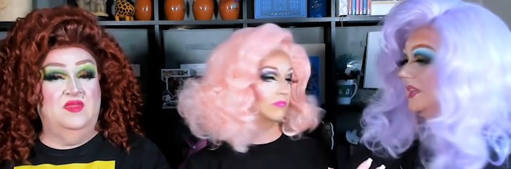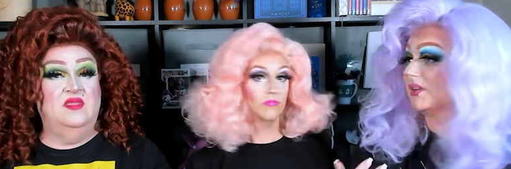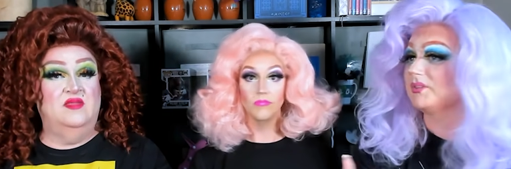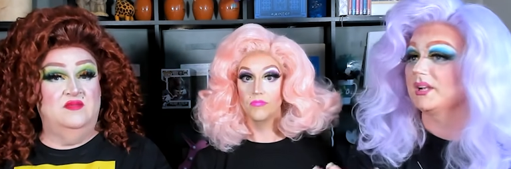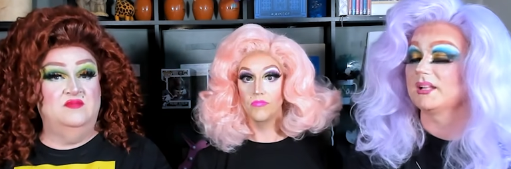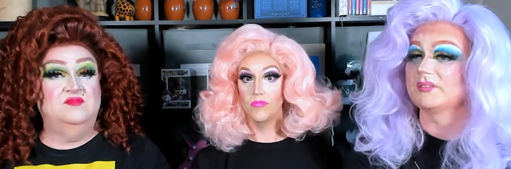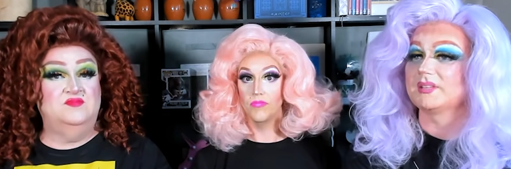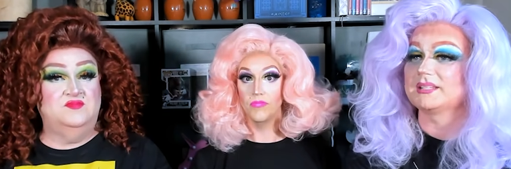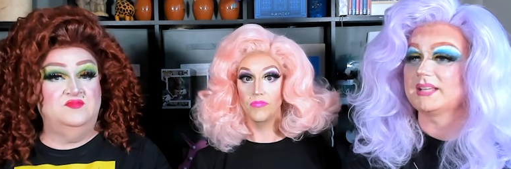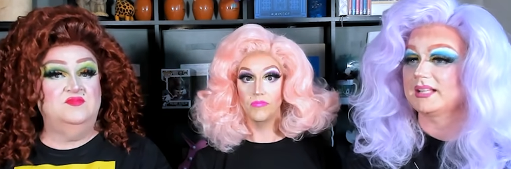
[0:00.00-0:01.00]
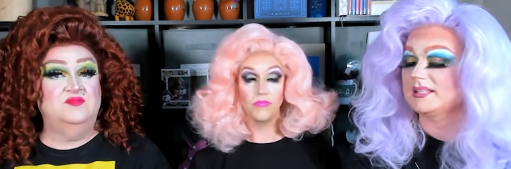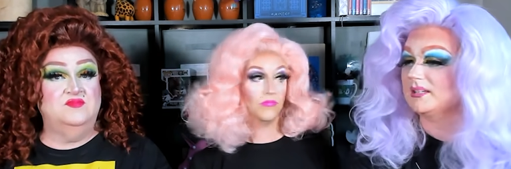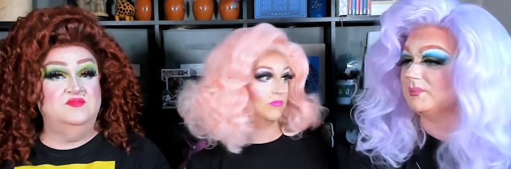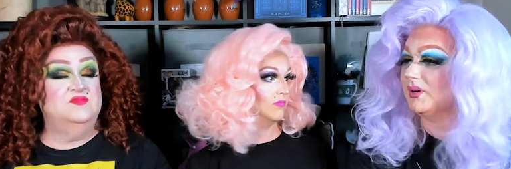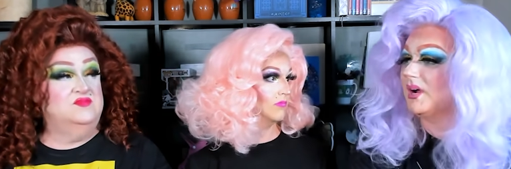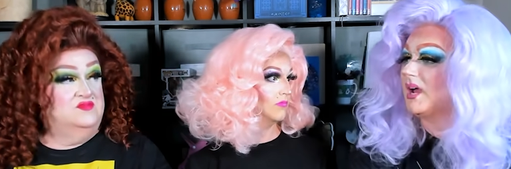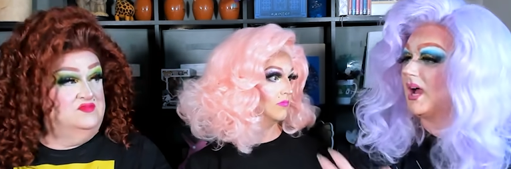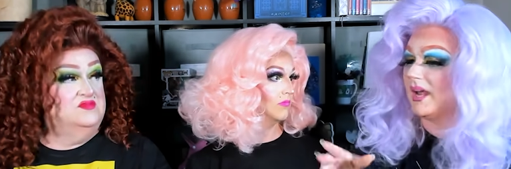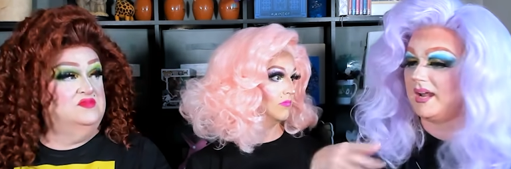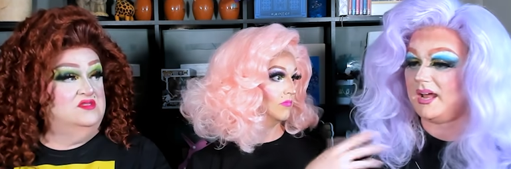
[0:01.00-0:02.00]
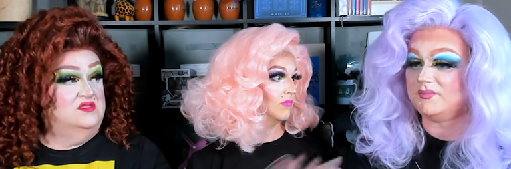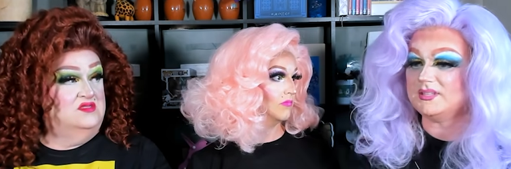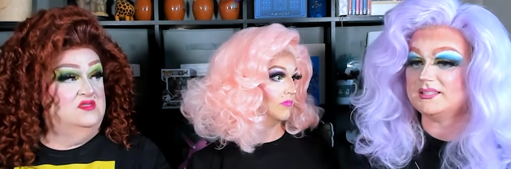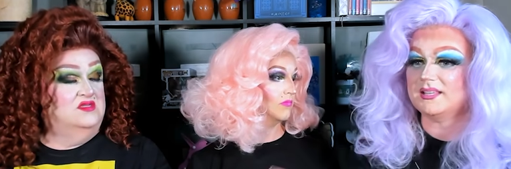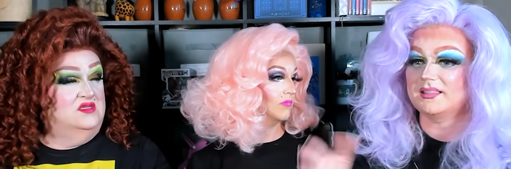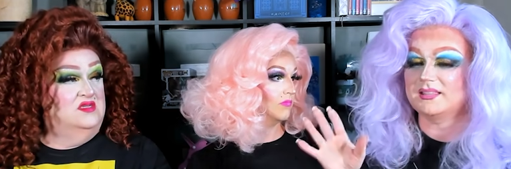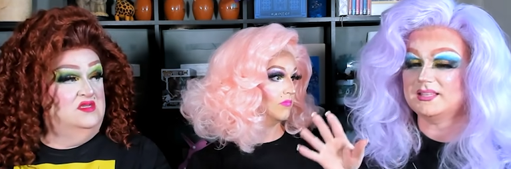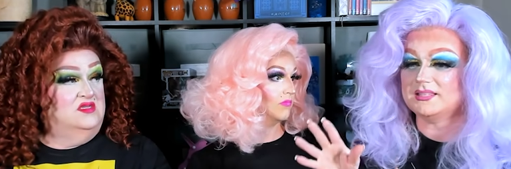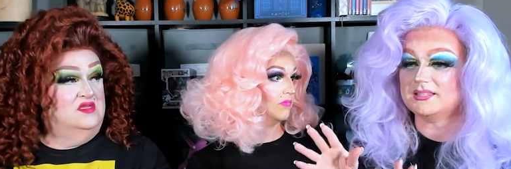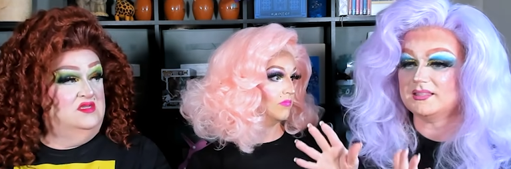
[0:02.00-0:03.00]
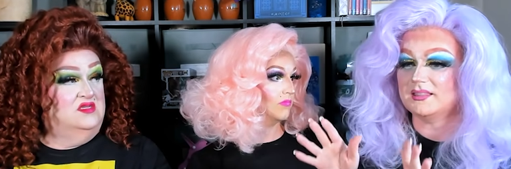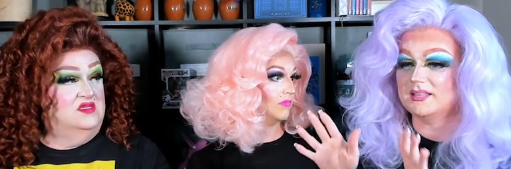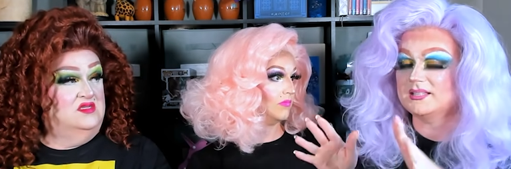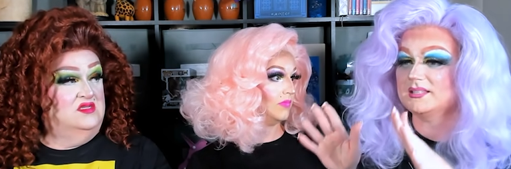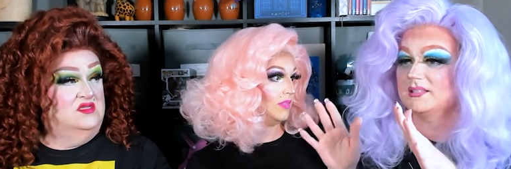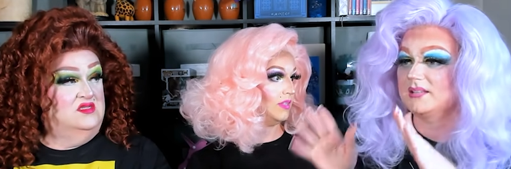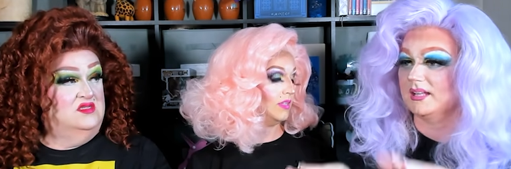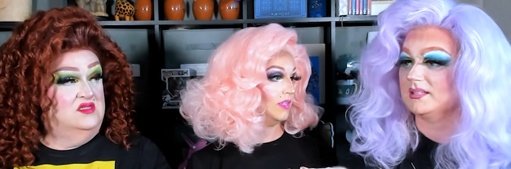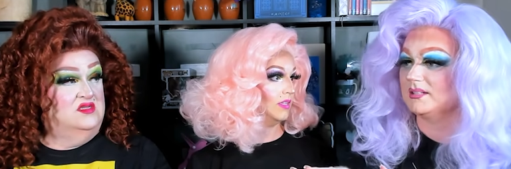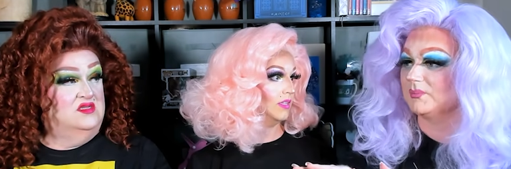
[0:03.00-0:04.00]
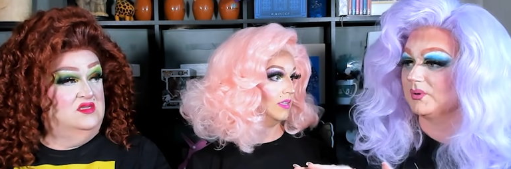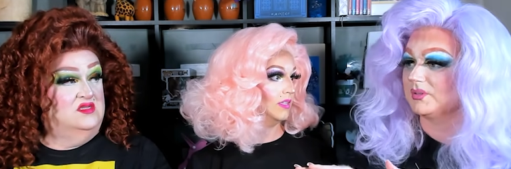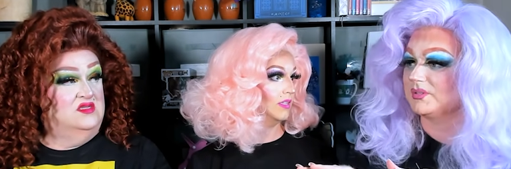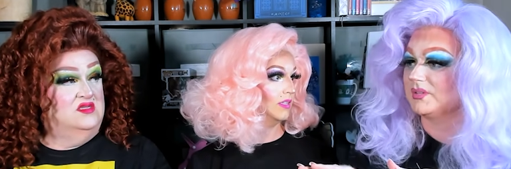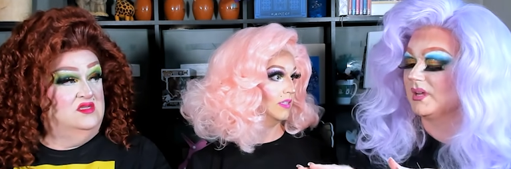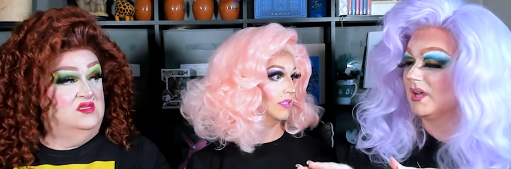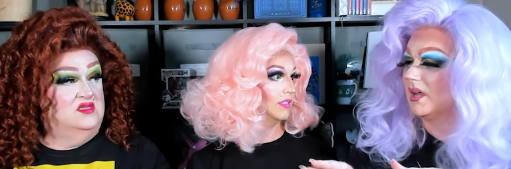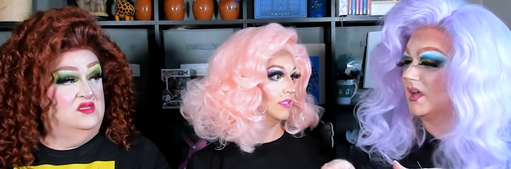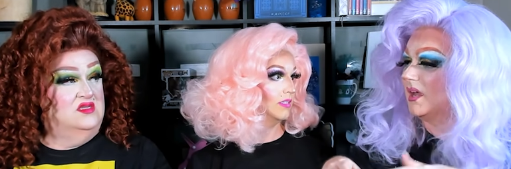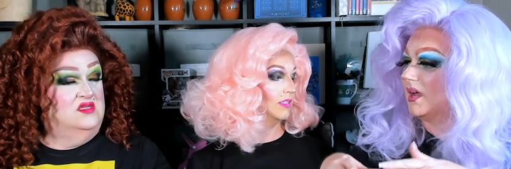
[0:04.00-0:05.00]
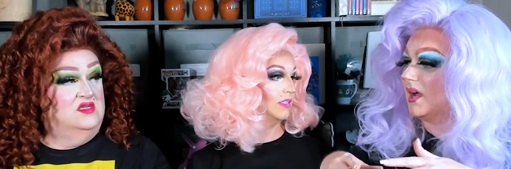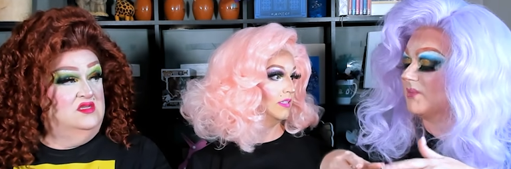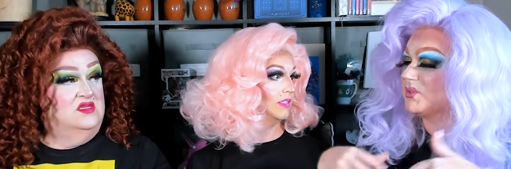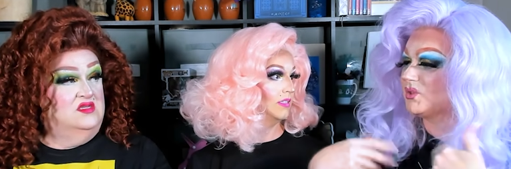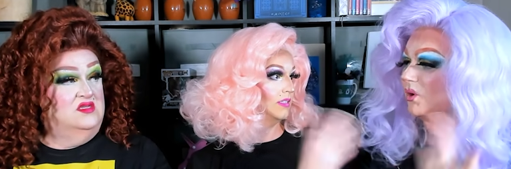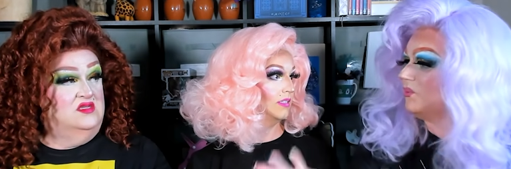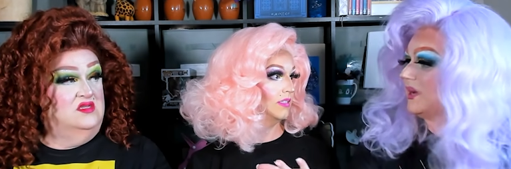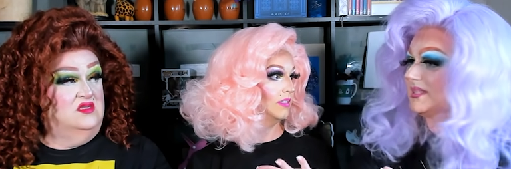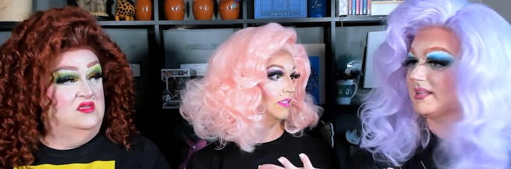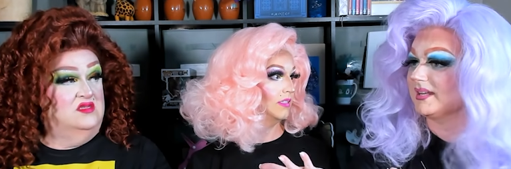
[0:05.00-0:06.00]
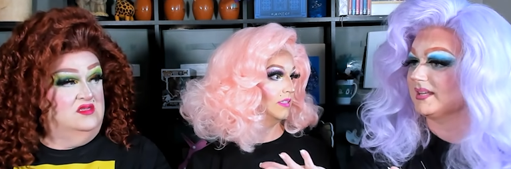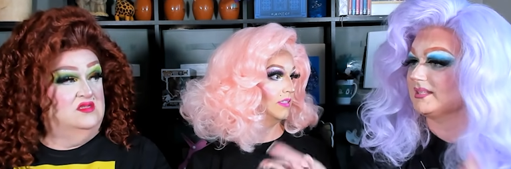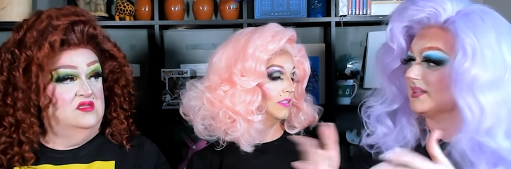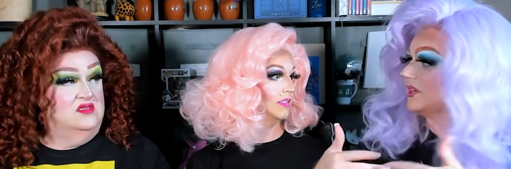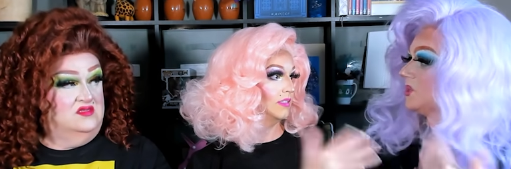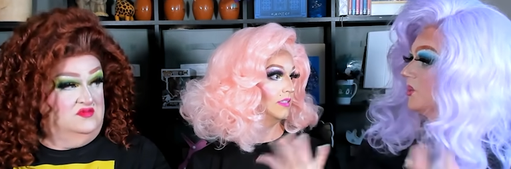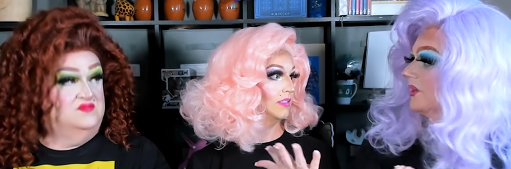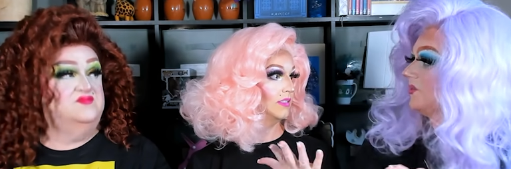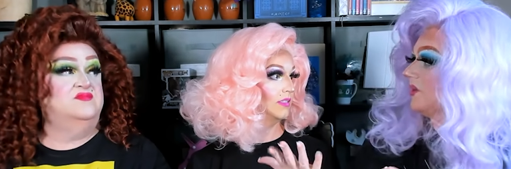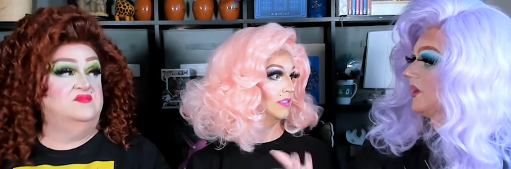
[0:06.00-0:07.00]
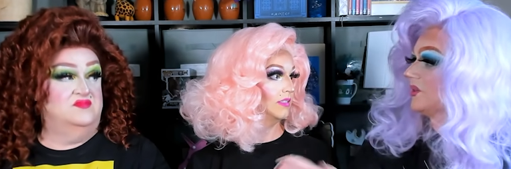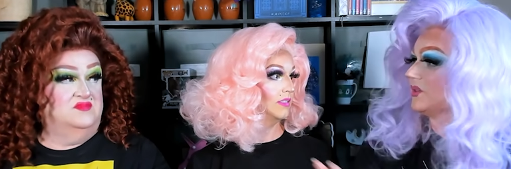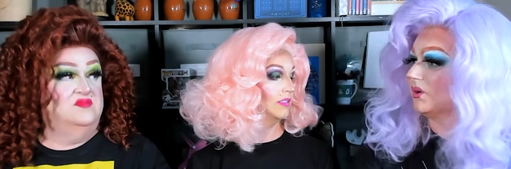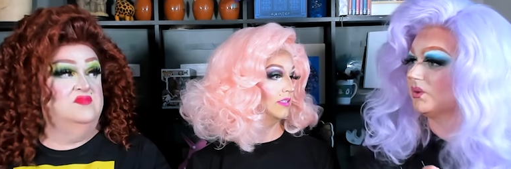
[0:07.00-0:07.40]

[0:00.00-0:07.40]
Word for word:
Speaker 1: I loved it. I loved the dance number, and I have to say these these dance numbers I'm still impressed that it gets done in 24 hours.